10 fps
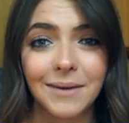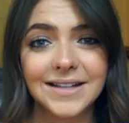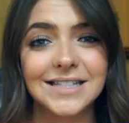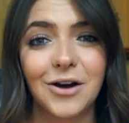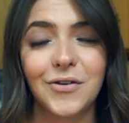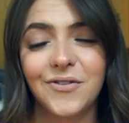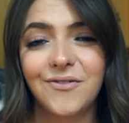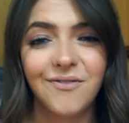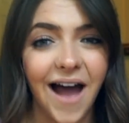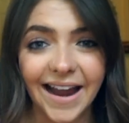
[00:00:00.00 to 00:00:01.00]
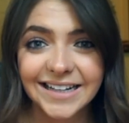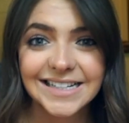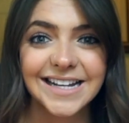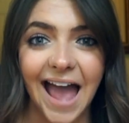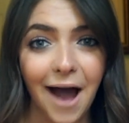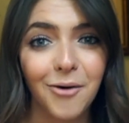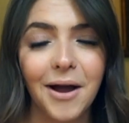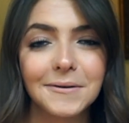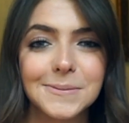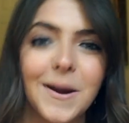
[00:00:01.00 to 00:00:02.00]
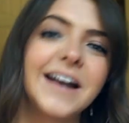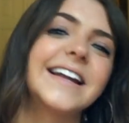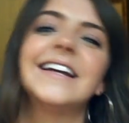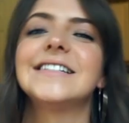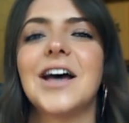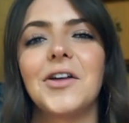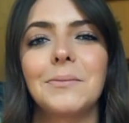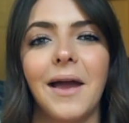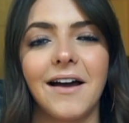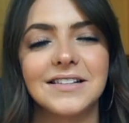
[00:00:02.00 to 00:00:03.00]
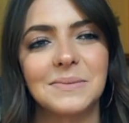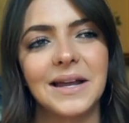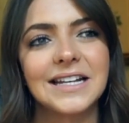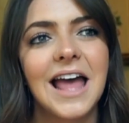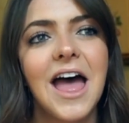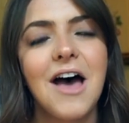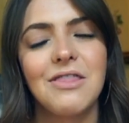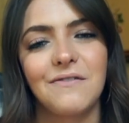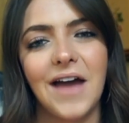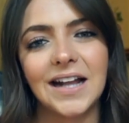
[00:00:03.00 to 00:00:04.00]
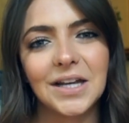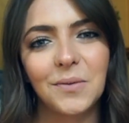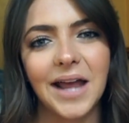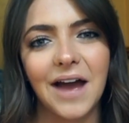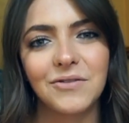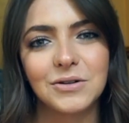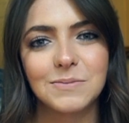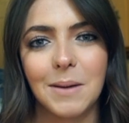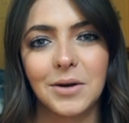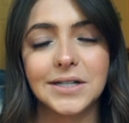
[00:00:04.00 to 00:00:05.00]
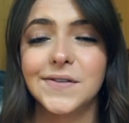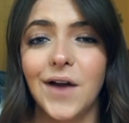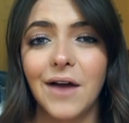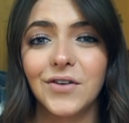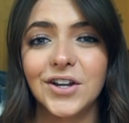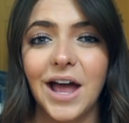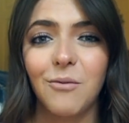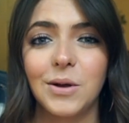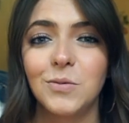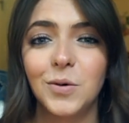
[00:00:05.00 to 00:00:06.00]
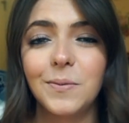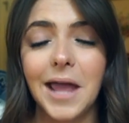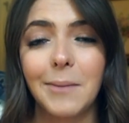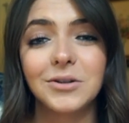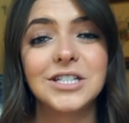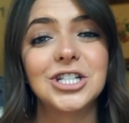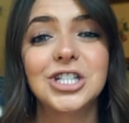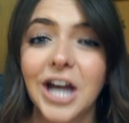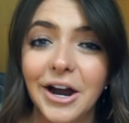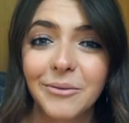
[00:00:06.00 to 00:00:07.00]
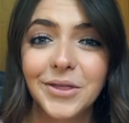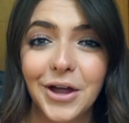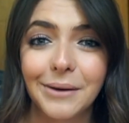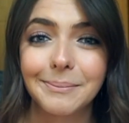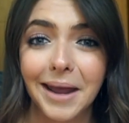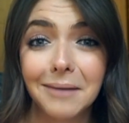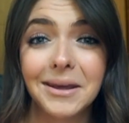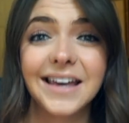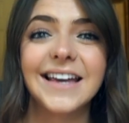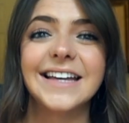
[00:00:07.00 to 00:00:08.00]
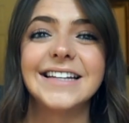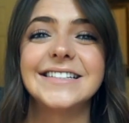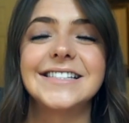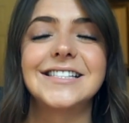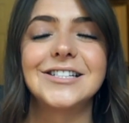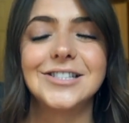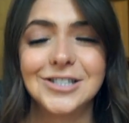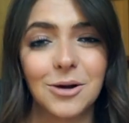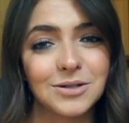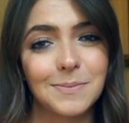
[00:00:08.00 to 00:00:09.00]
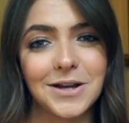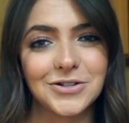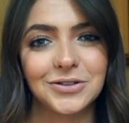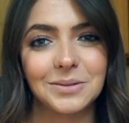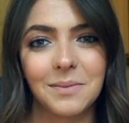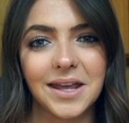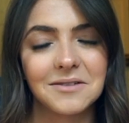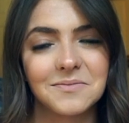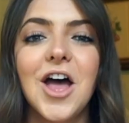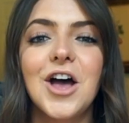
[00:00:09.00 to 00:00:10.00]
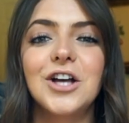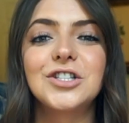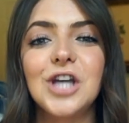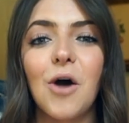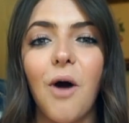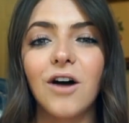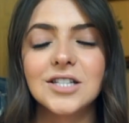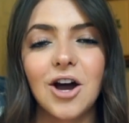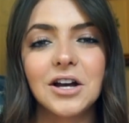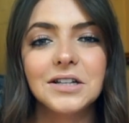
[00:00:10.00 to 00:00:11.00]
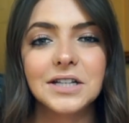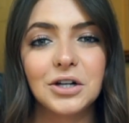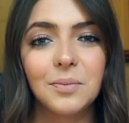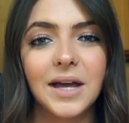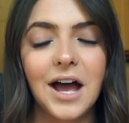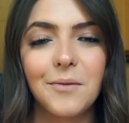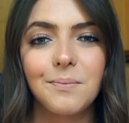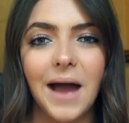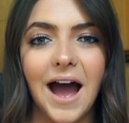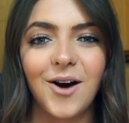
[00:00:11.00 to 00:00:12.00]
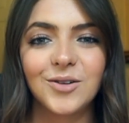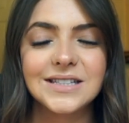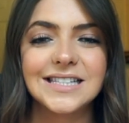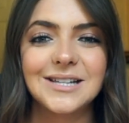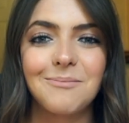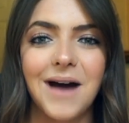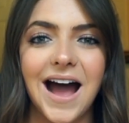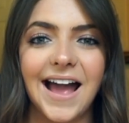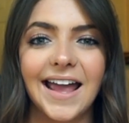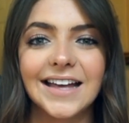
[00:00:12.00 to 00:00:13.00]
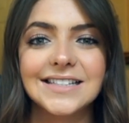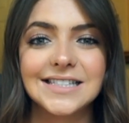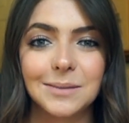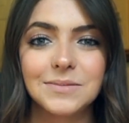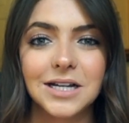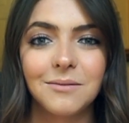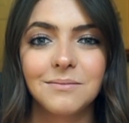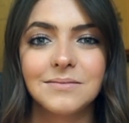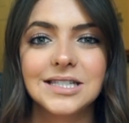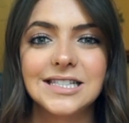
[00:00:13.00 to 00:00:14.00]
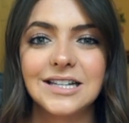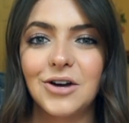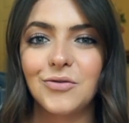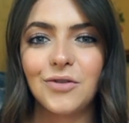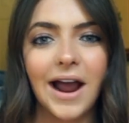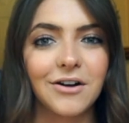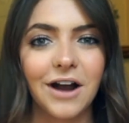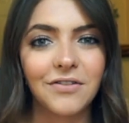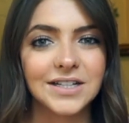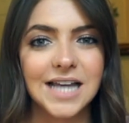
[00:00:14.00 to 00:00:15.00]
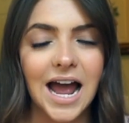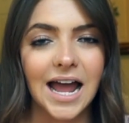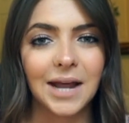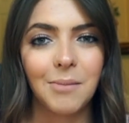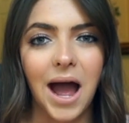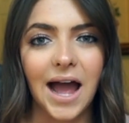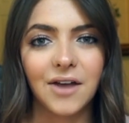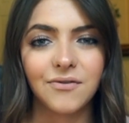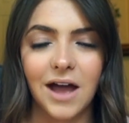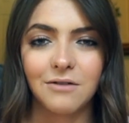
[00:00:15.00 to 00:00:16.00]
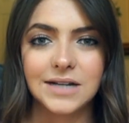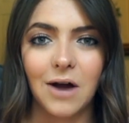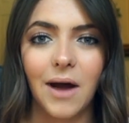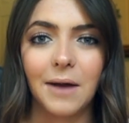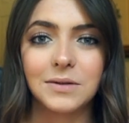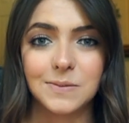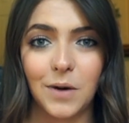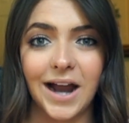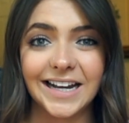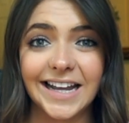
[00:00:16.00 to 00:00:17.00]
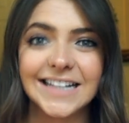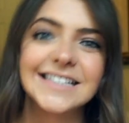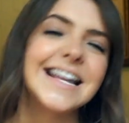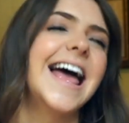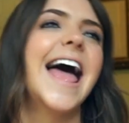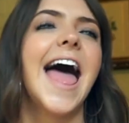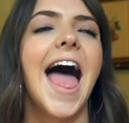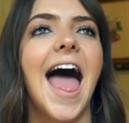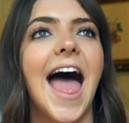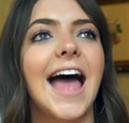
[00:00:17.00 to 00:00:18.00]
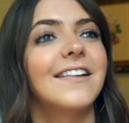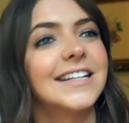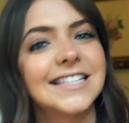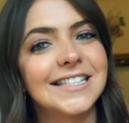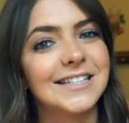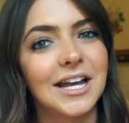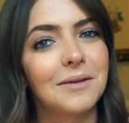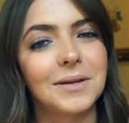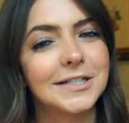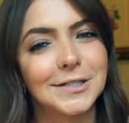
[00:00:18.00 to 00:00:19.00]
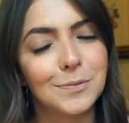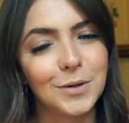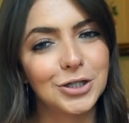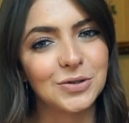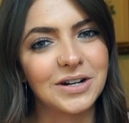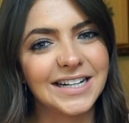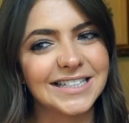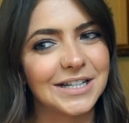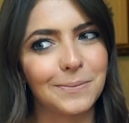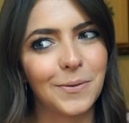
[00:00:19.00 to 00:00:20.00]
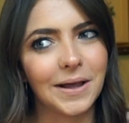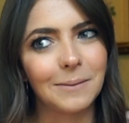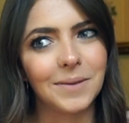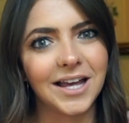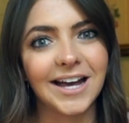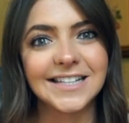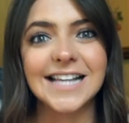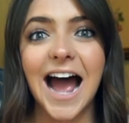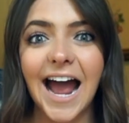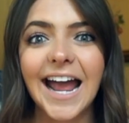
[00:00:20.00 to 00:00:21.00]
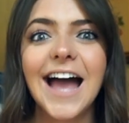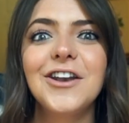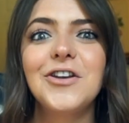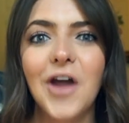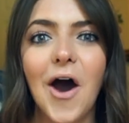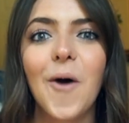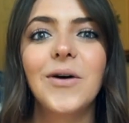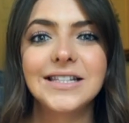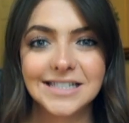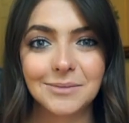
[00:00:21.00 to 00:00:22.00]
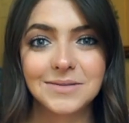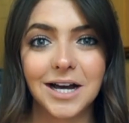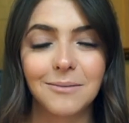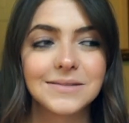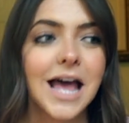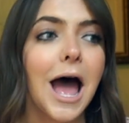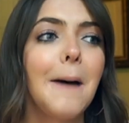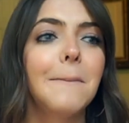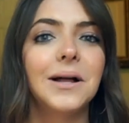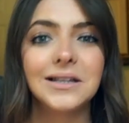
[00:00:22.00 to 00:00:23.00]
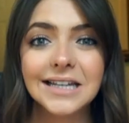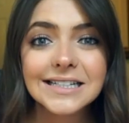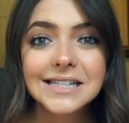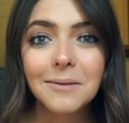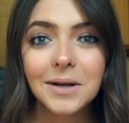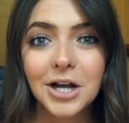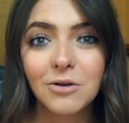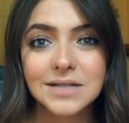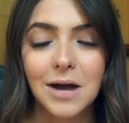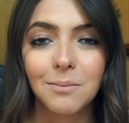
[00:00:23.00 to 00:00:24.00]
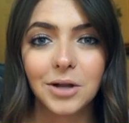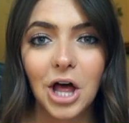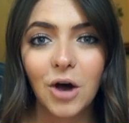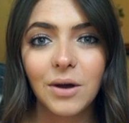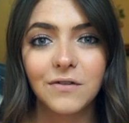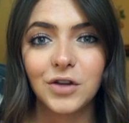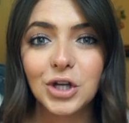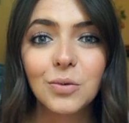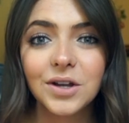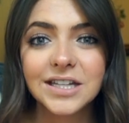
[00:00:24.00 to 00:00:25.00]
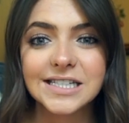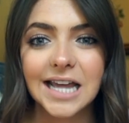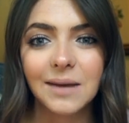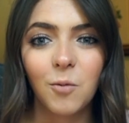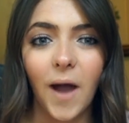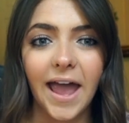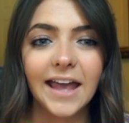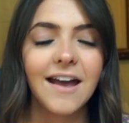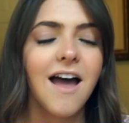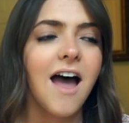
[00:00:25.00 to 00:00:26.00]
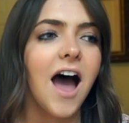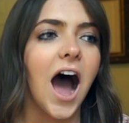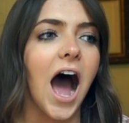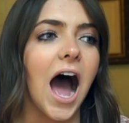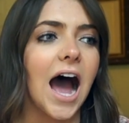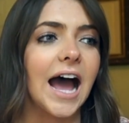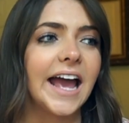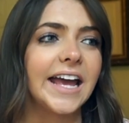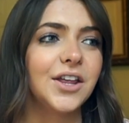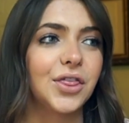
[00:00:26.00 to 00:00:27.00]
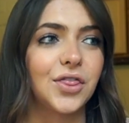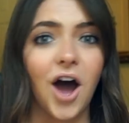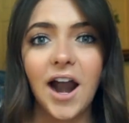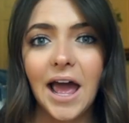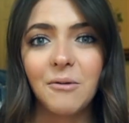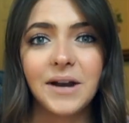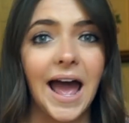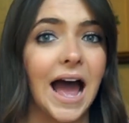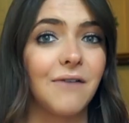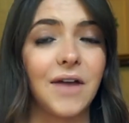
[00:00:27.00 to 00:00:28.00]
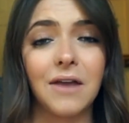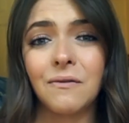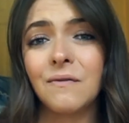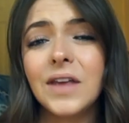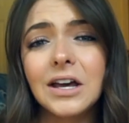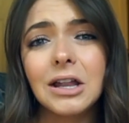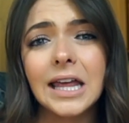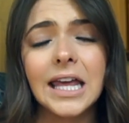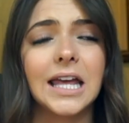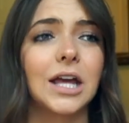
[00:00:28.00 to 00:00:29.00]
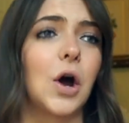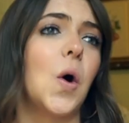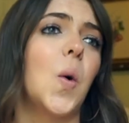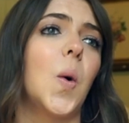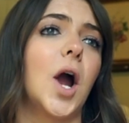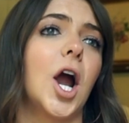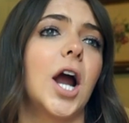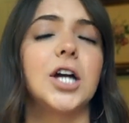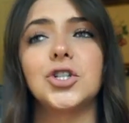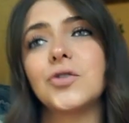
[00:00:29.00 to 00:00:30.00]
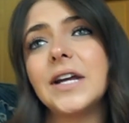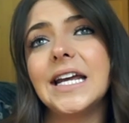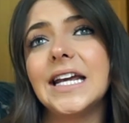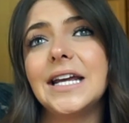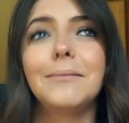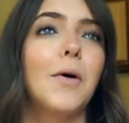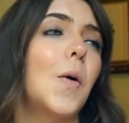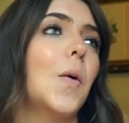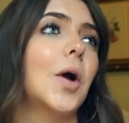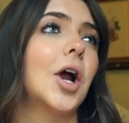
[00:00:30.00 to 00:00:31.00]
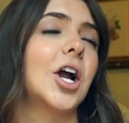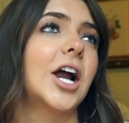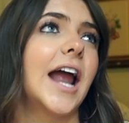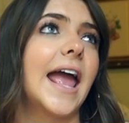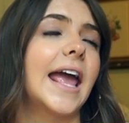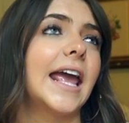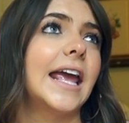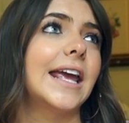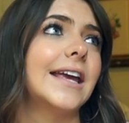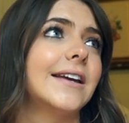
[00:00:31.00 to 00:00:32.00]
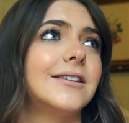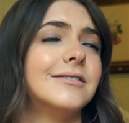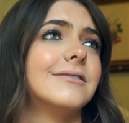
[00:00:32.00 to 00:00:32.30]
myself finding out I was pregnant and telling my husband. The fact that we have those memories forever that we will be able to share with our baby is so special to me. So I'll talk a little bit about my symptoms right around the time I found out I was pregnant. And this is going to be super short and to the point because I had no symptoms. Please let me know down below if you were the same way. I thought I would have a feeling or a dream or I